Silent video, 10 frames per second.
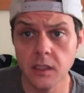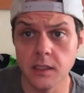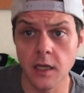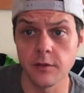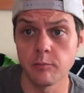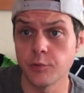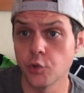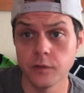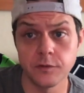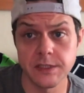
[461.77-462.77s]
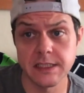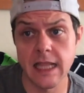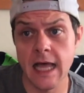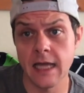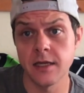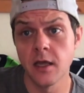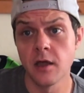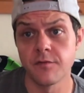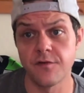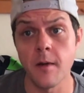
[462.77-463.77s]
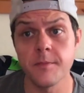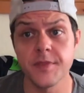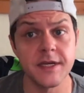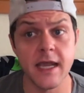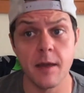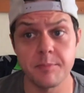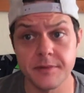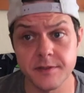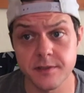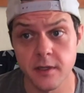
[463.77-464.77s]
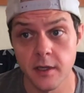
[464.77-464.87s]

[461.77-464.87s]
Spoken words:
Another beautiful slide from the depths.